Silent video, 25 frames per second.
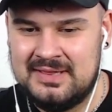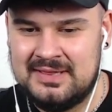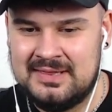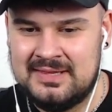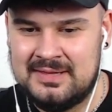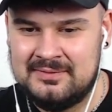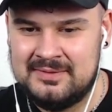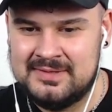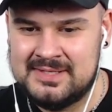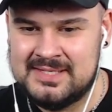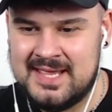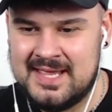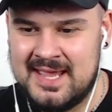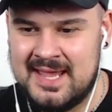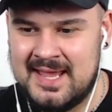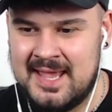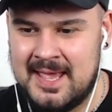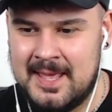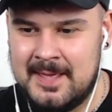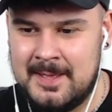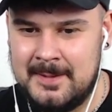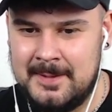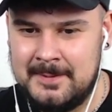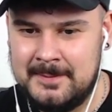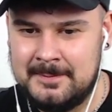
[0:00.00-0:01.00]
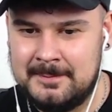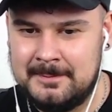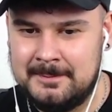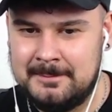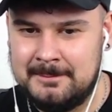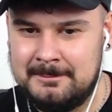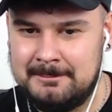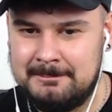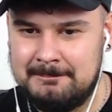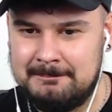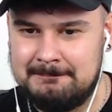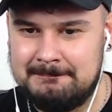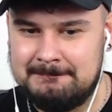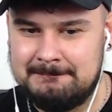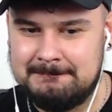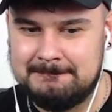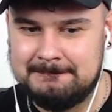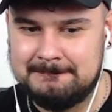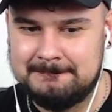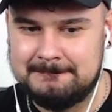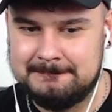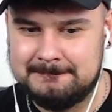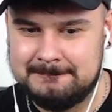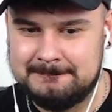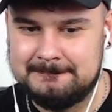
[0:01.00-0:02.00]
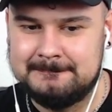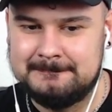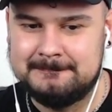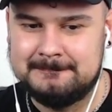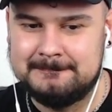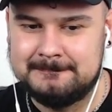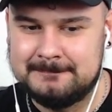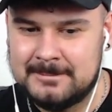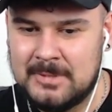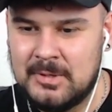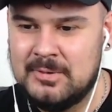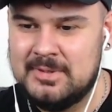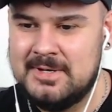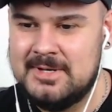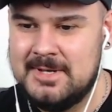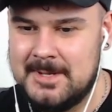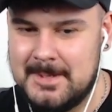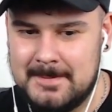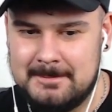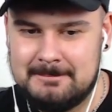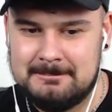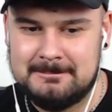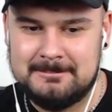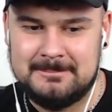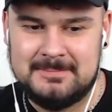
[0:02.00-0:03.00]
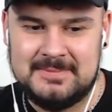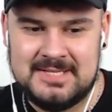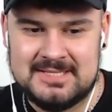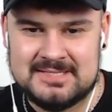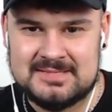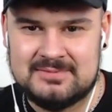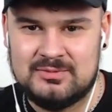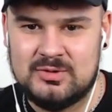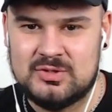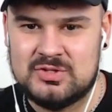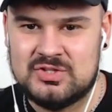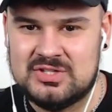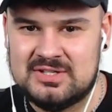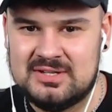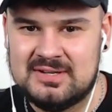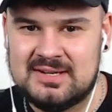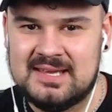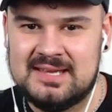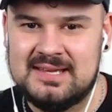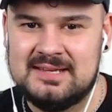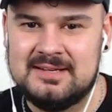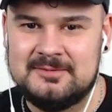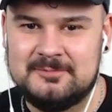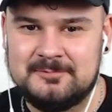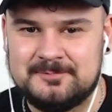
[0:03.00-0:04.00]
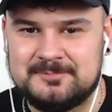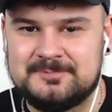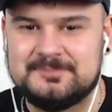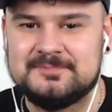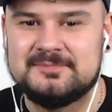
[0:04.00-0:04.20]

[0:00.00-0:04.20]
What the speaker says: 11 a.m. Okay, let's watch it again.